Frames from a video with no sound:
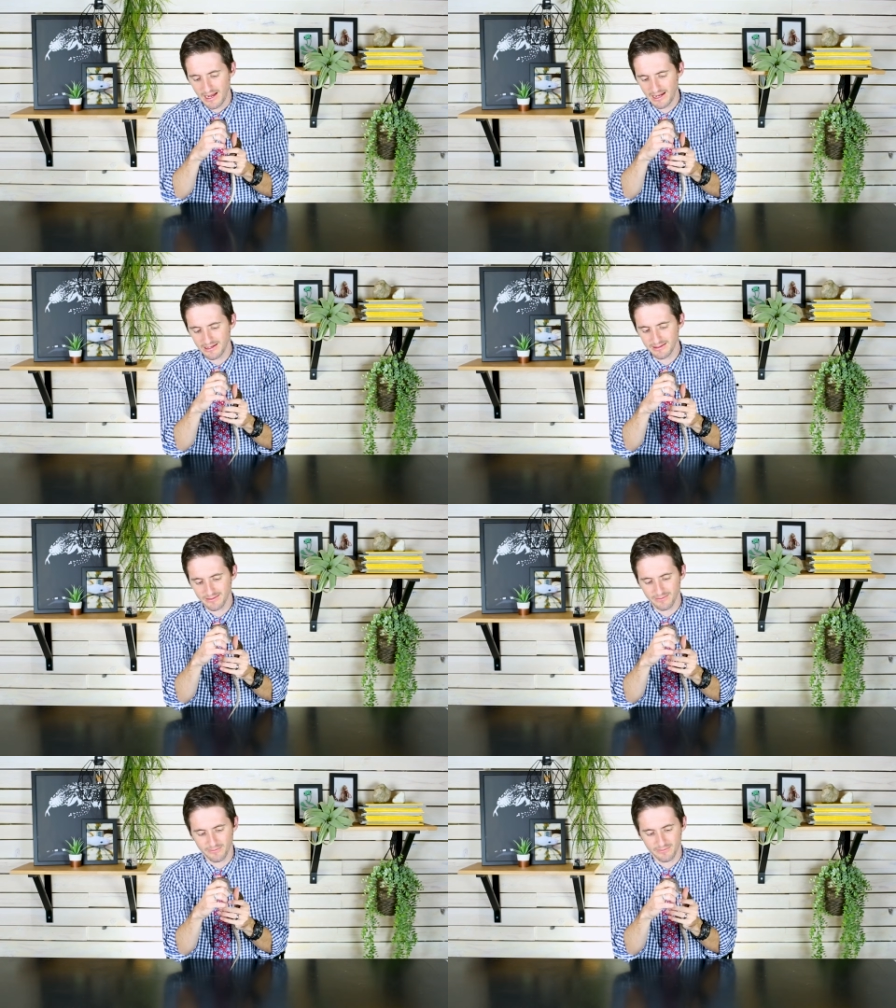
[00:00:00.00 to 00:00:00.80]
And
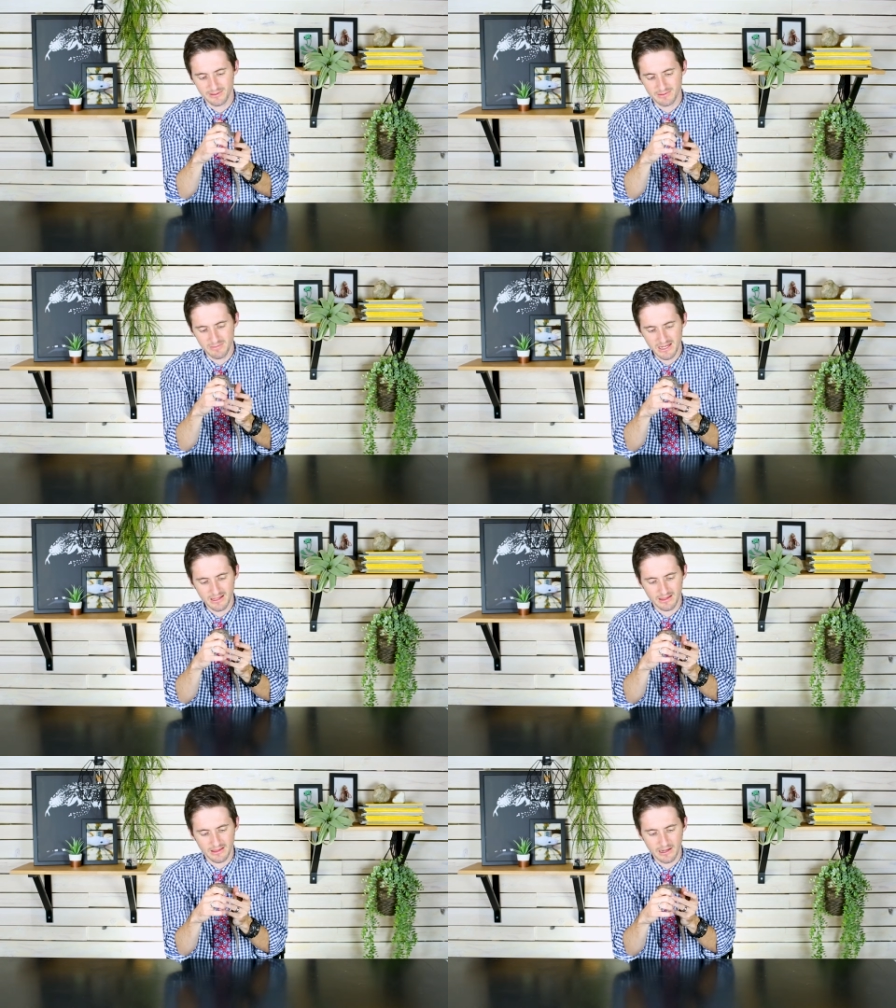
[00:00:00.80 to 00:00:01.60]
to
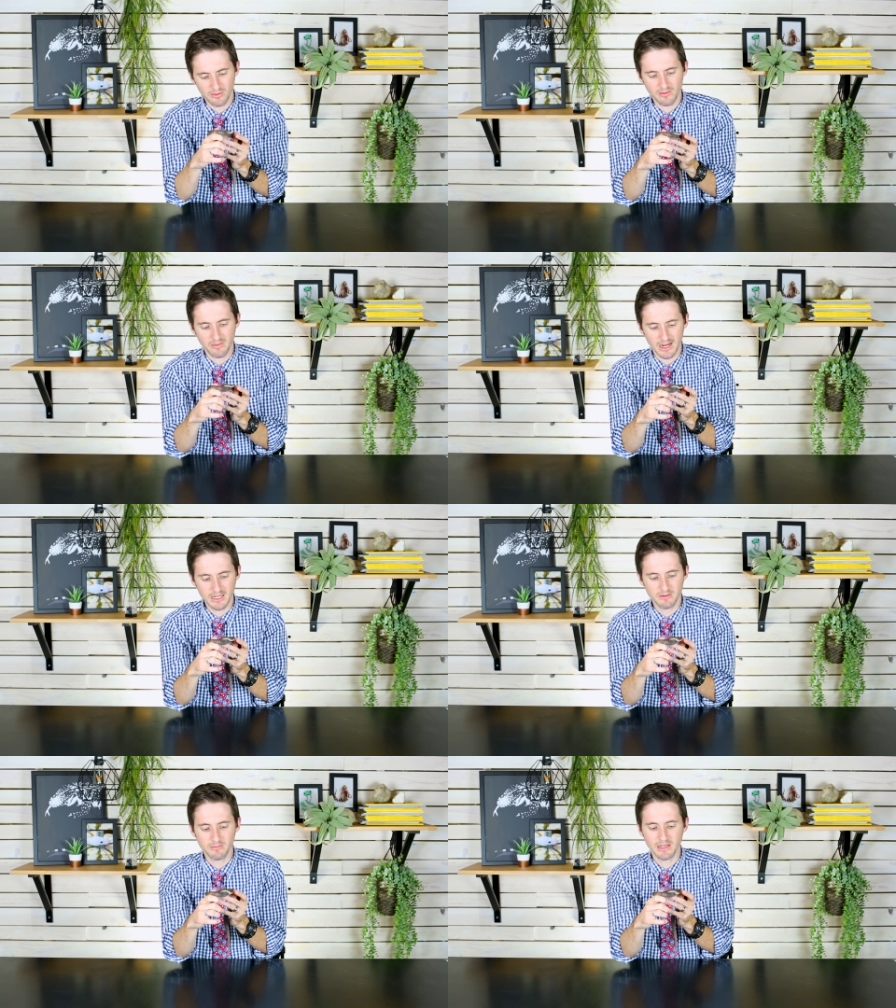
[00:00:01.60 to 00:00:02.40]
me, they
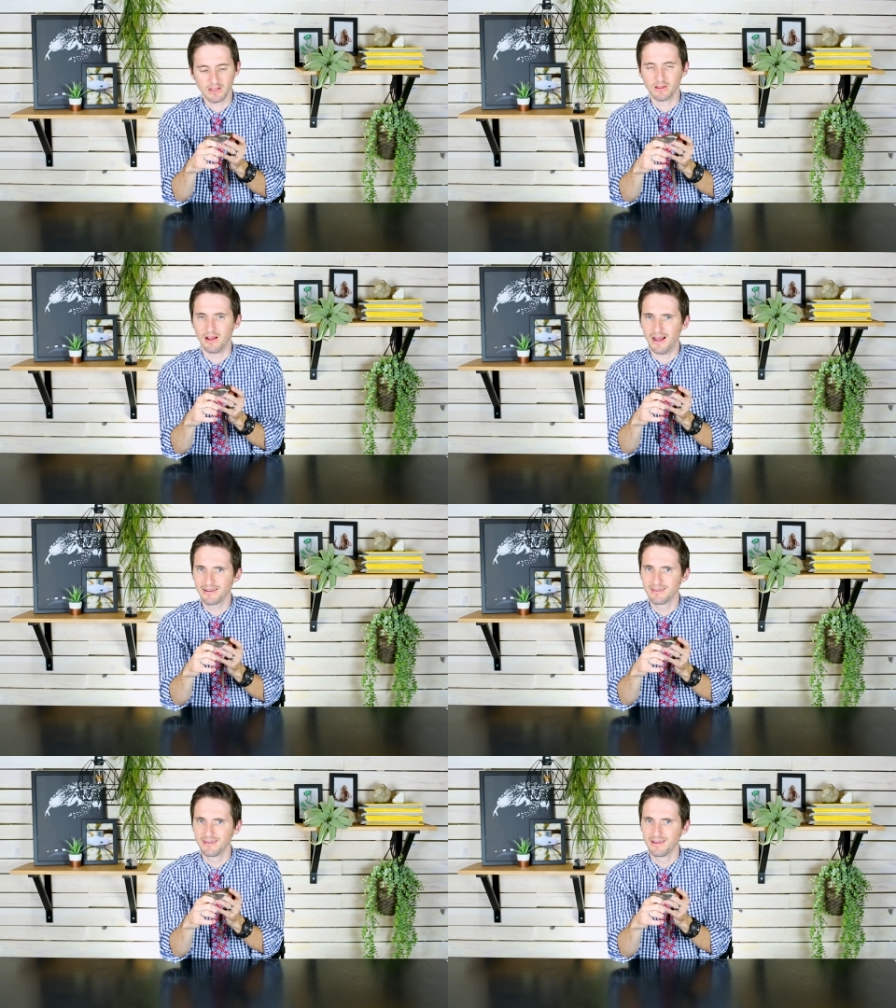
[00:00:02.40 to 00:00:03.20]
remind me a
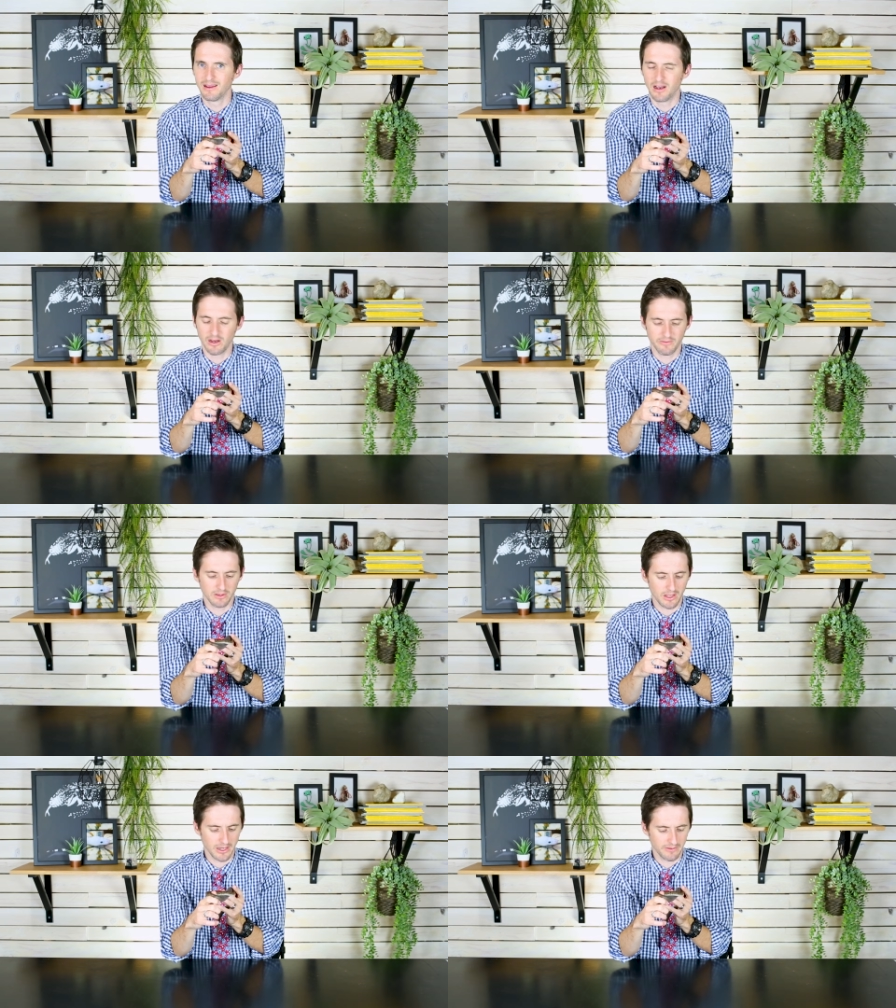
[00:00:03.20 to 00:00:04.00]
lot
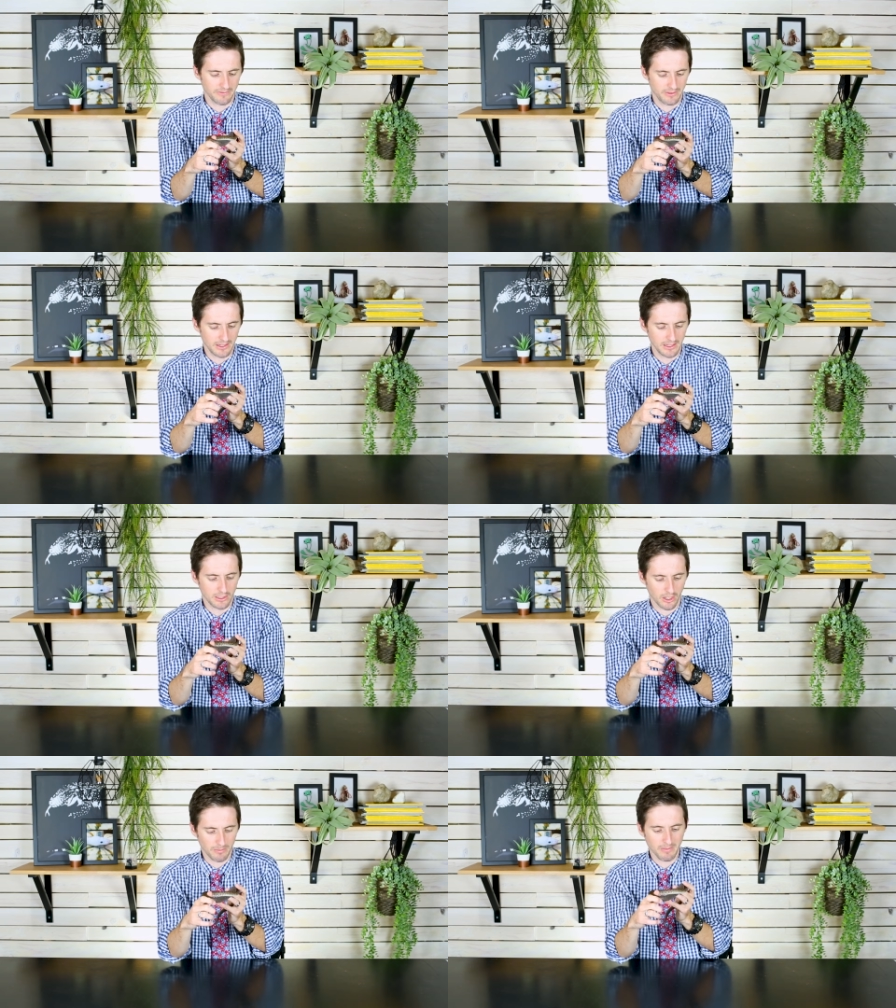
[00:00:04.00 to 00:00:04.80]
of the
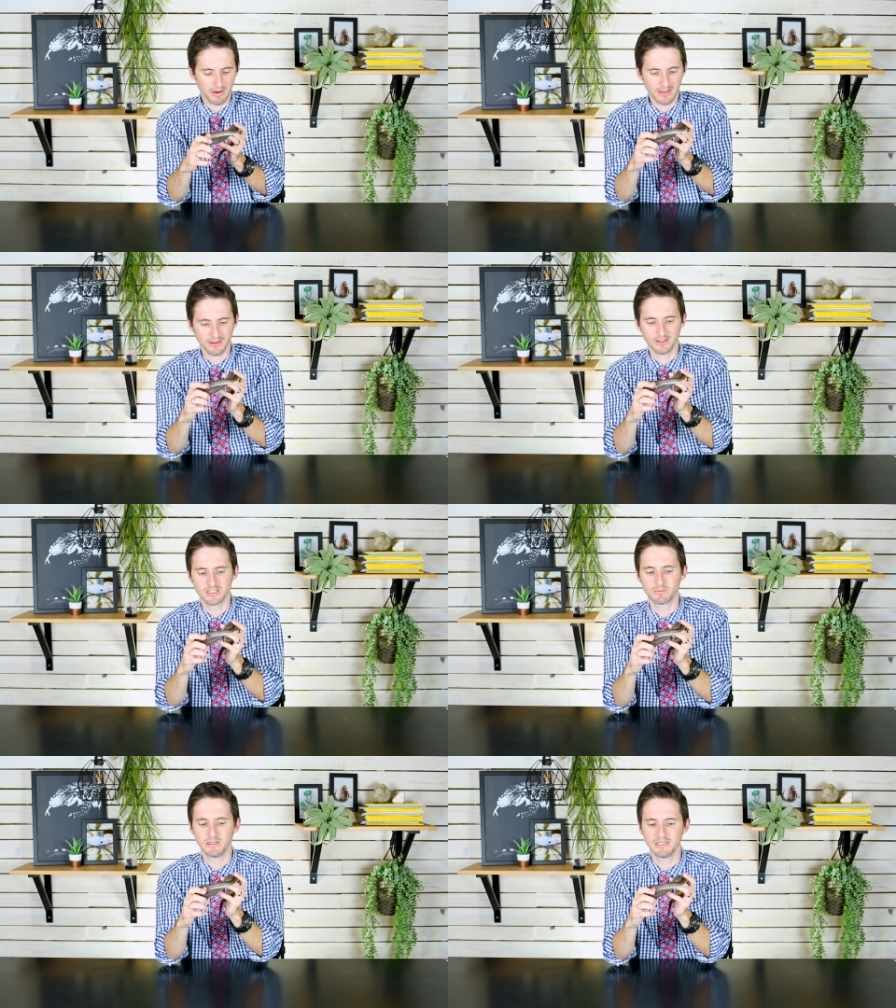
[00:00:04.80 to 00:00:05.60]
carpet python
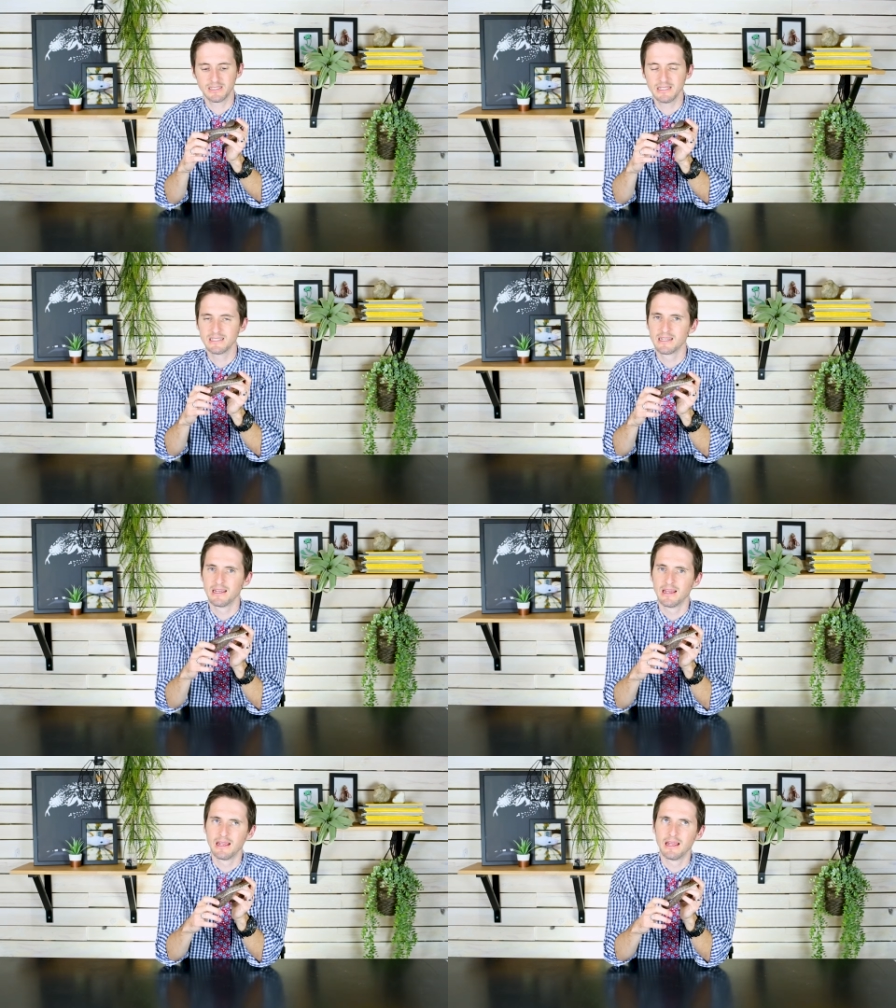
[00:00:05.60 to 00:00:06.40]
species,
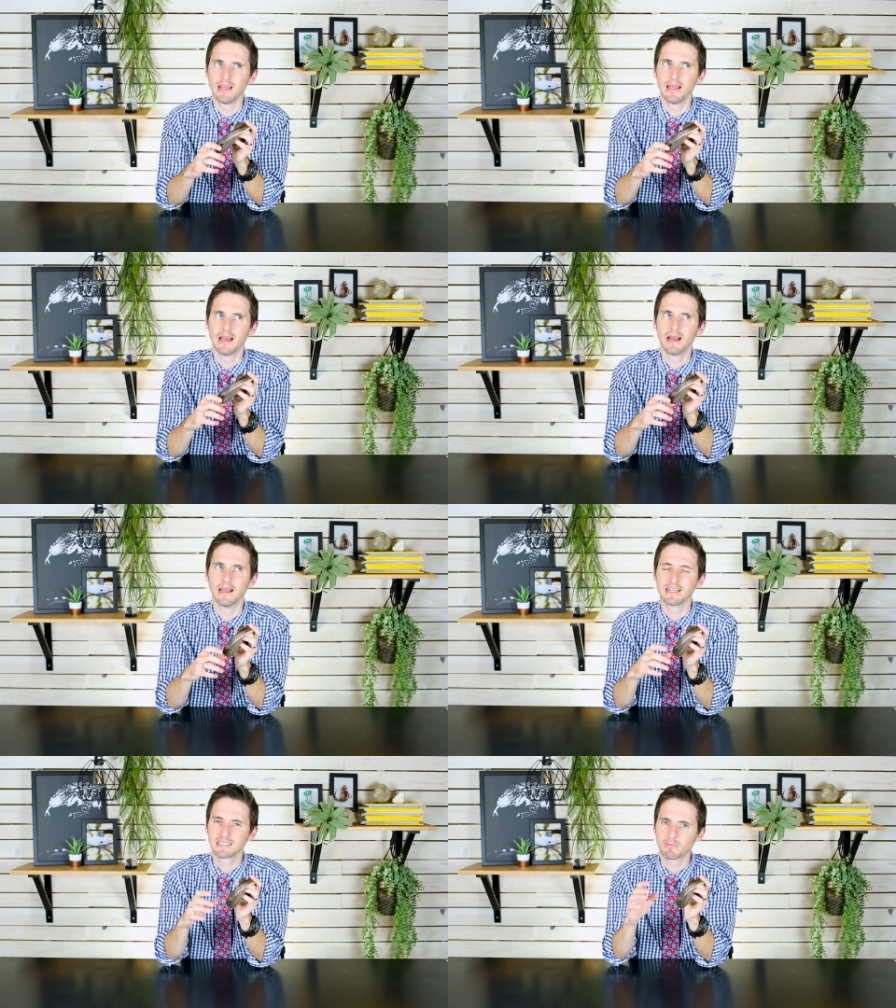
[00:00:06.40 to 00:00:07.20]

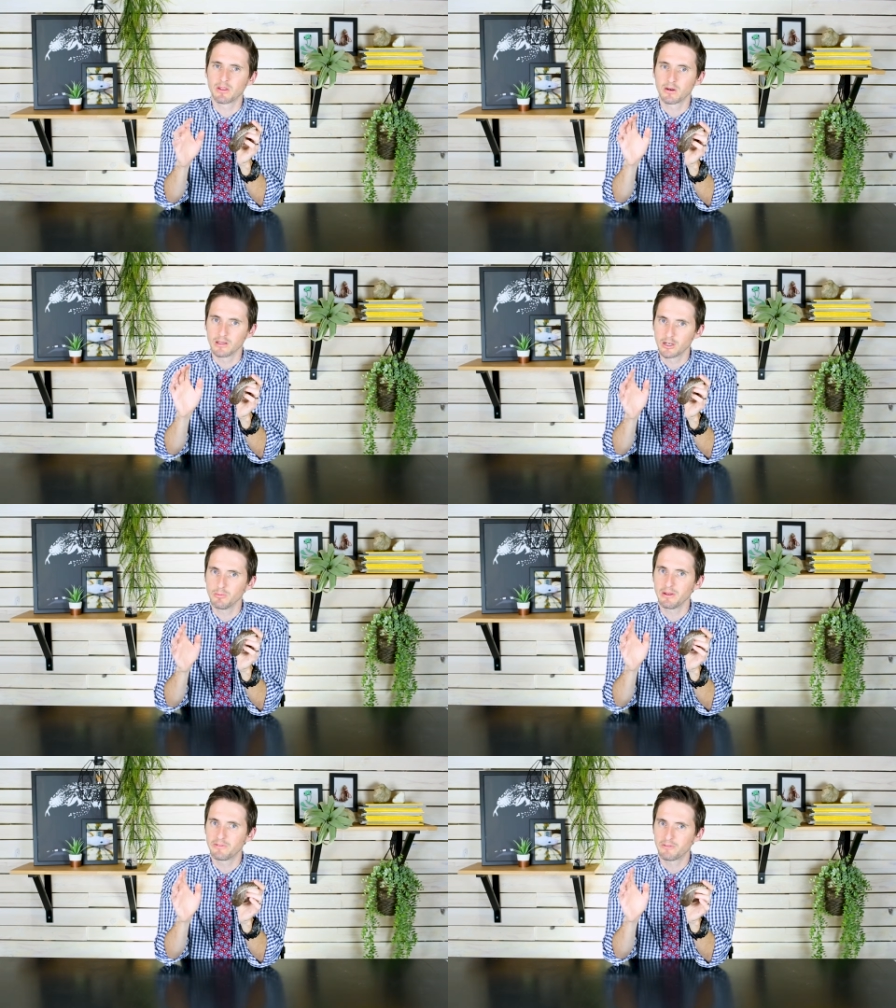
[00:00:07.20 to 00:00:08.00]
except they're a
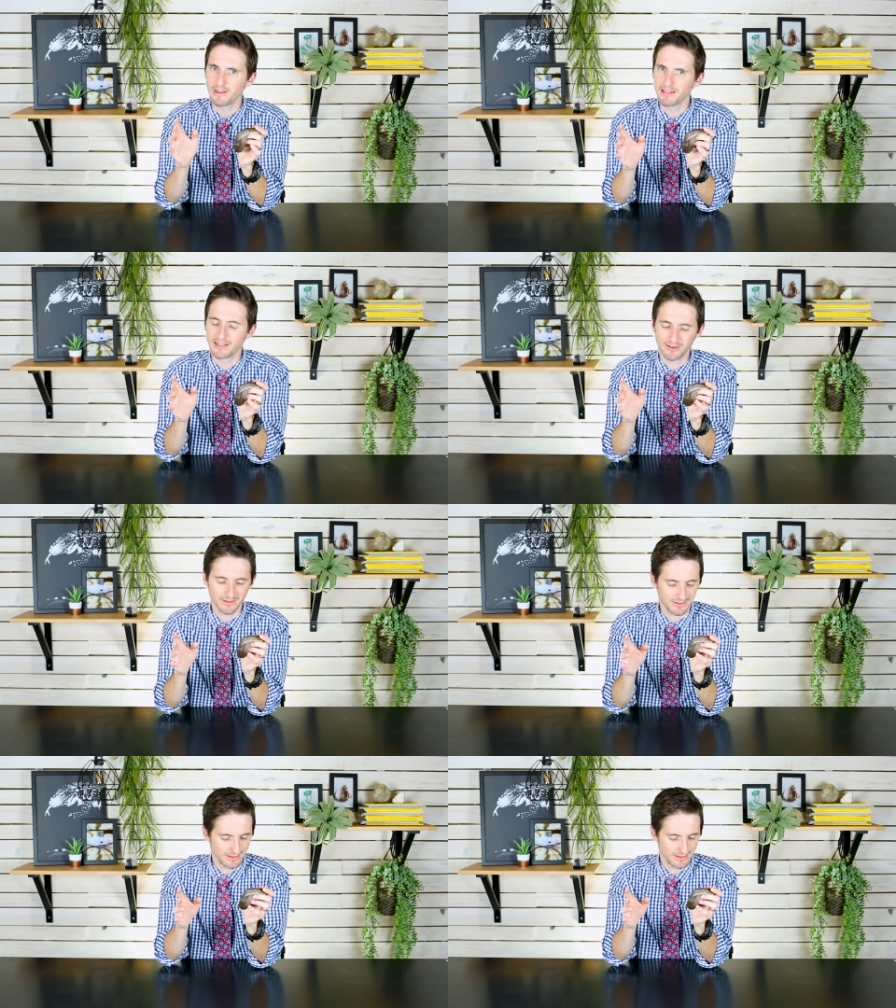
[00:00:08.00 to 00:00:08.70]
little bit friendlier.